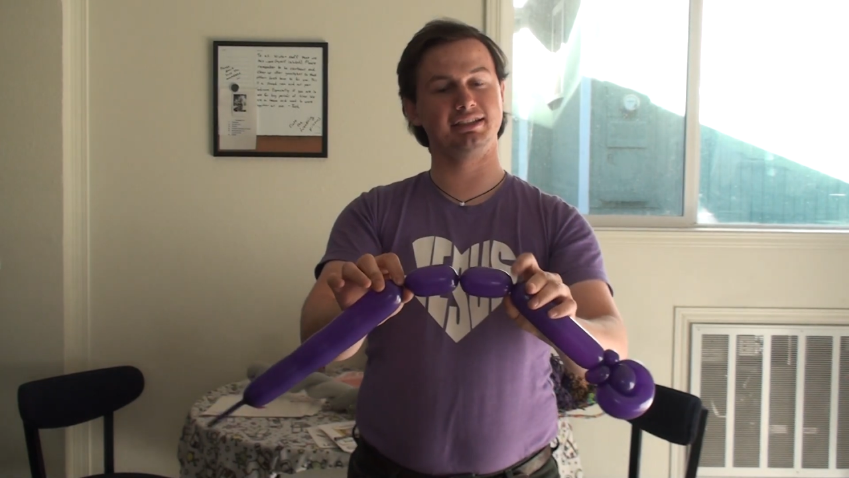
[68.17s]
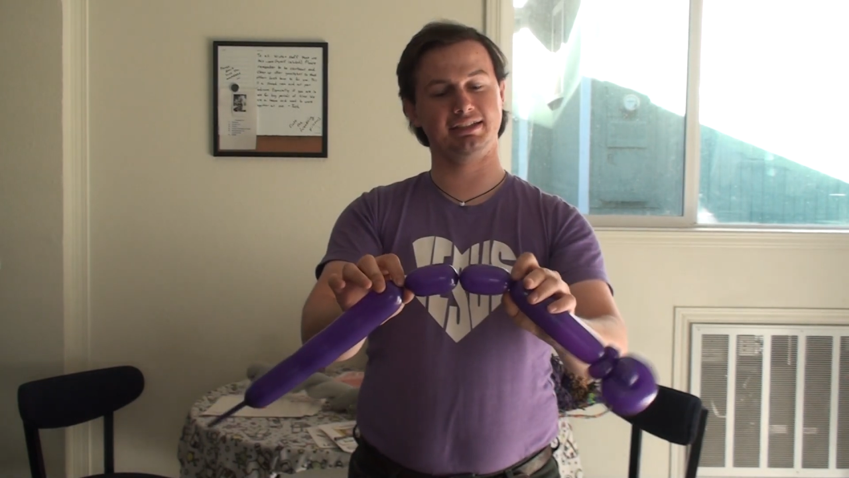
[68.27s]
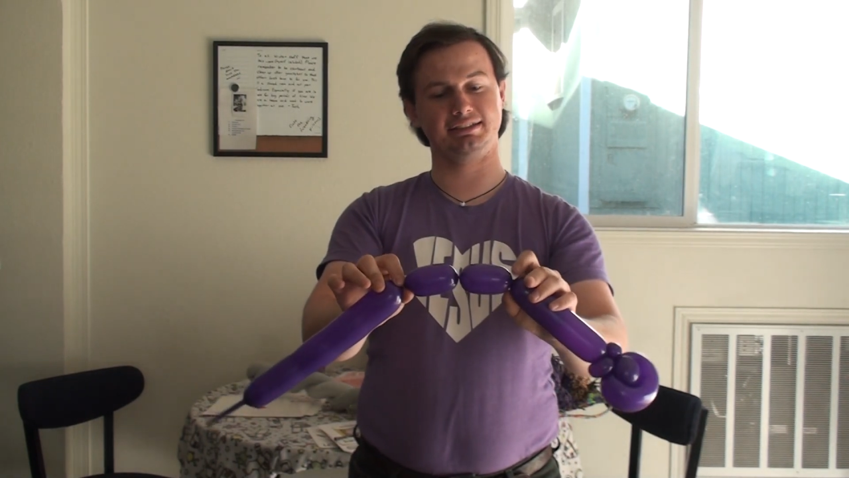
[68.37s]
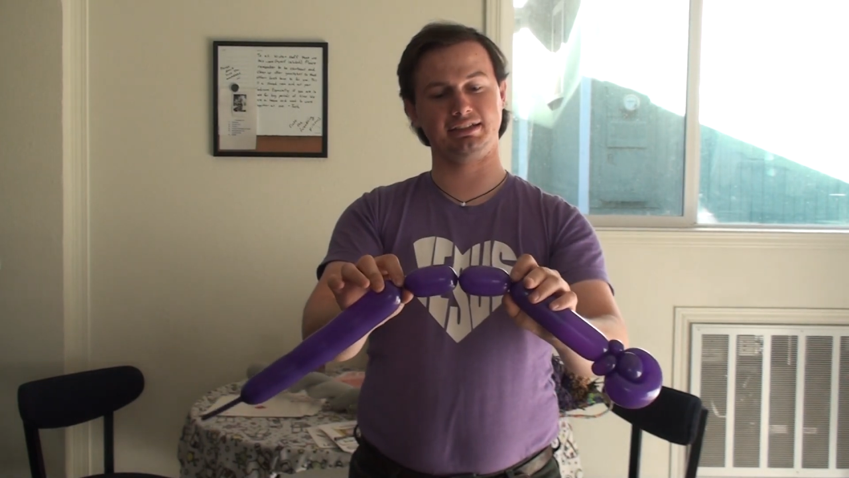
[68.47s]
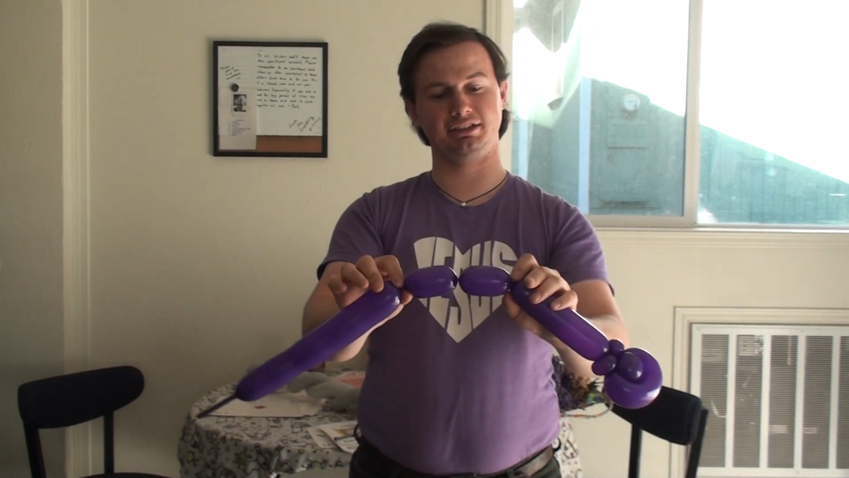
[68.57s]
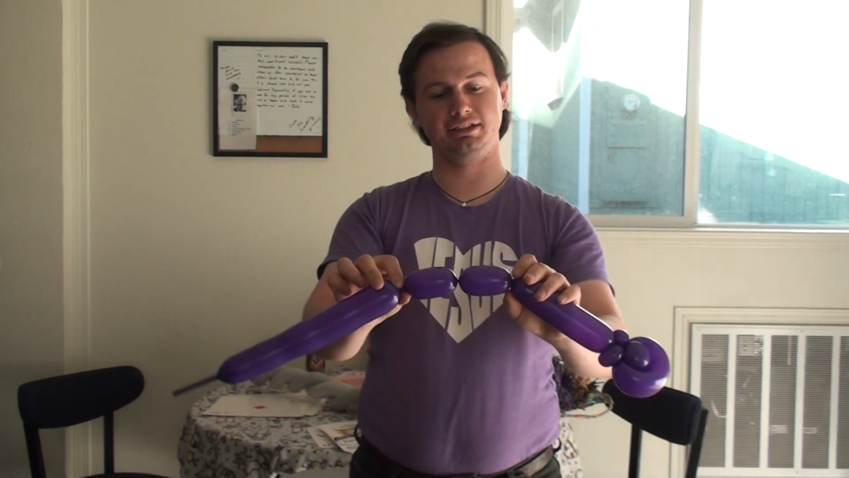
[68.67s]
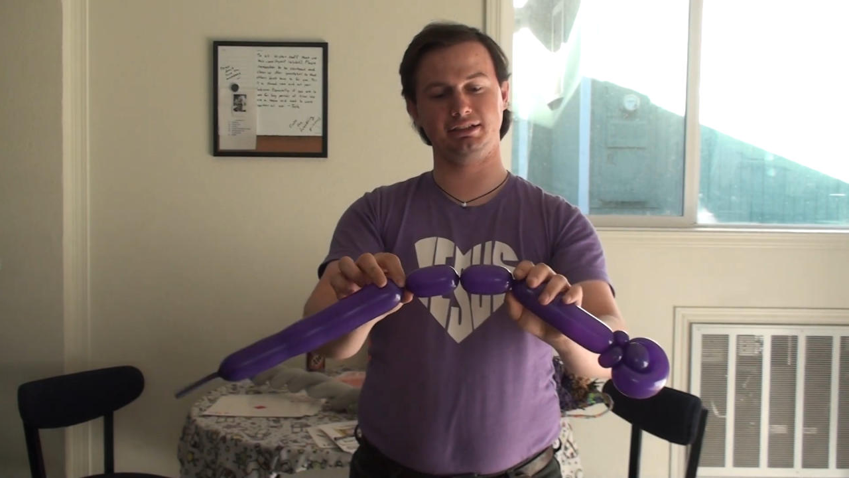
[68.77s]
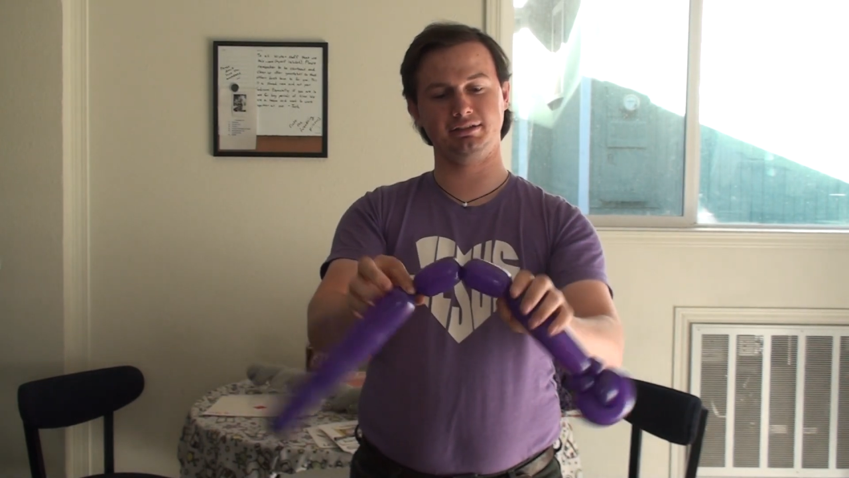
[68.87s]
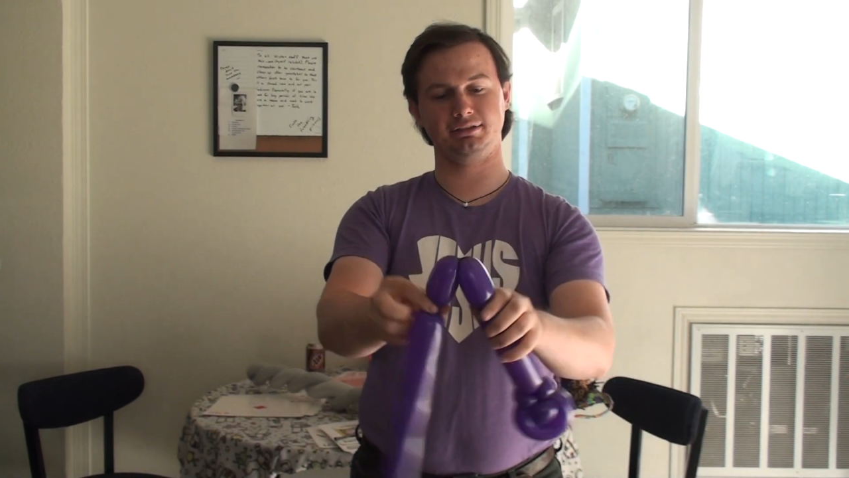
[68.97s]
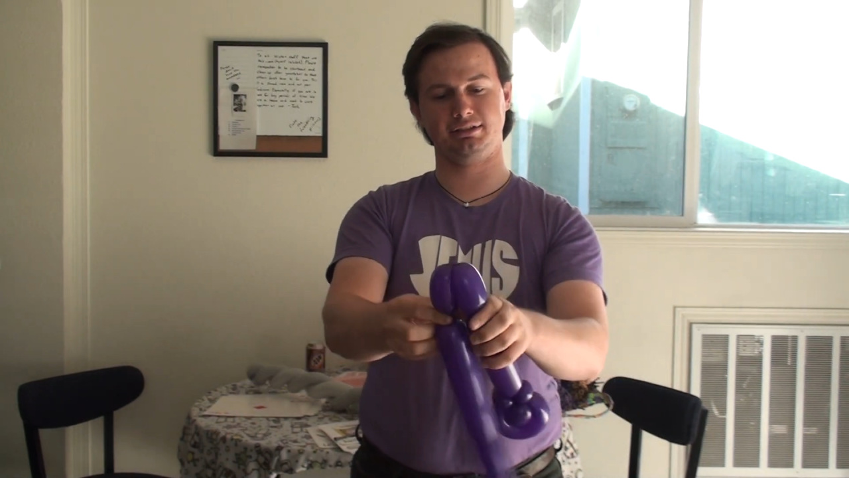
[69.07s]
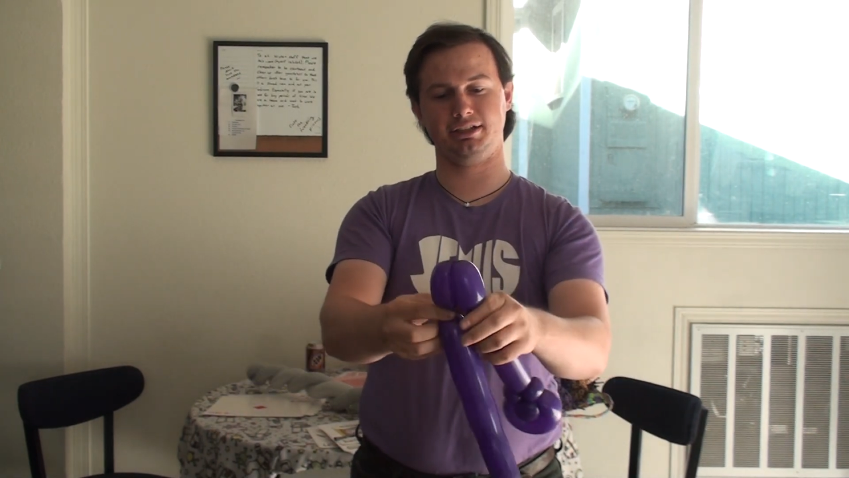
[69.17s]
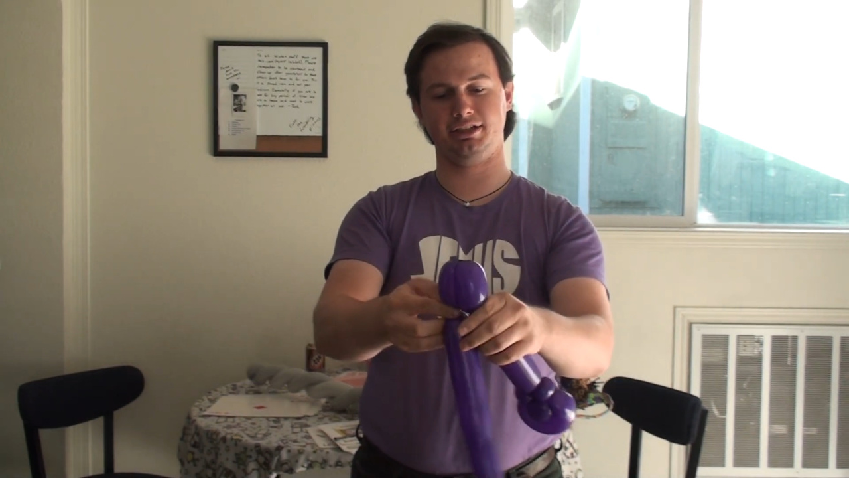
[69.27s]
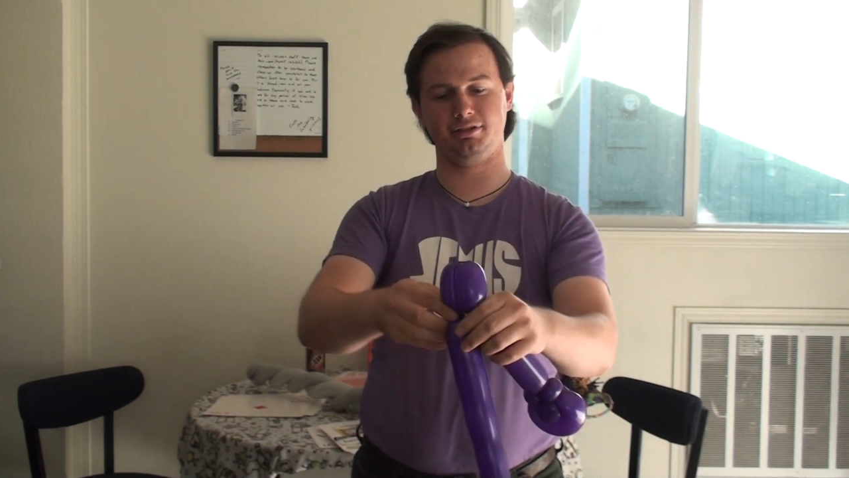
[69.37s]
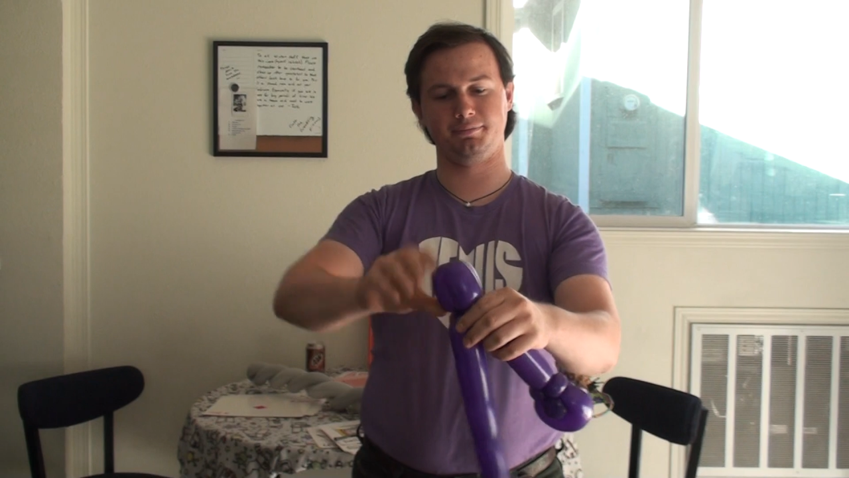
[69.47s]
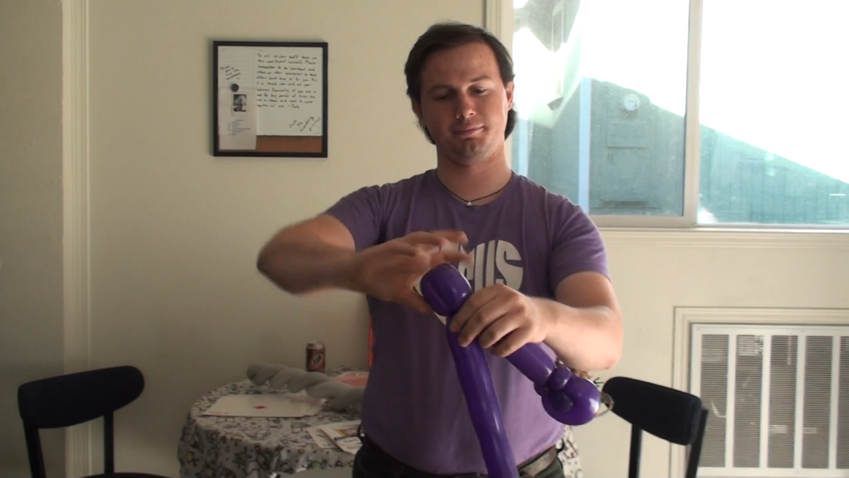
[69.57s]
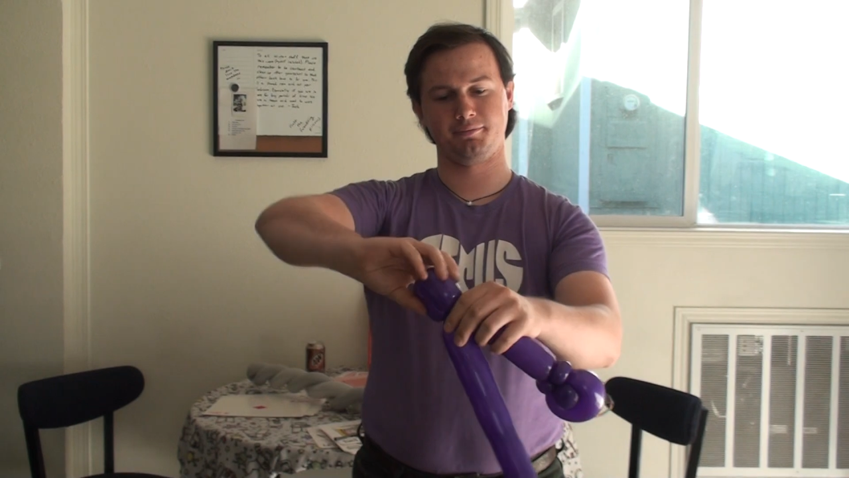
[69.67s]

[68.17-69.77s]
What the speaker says: this section here. There you go.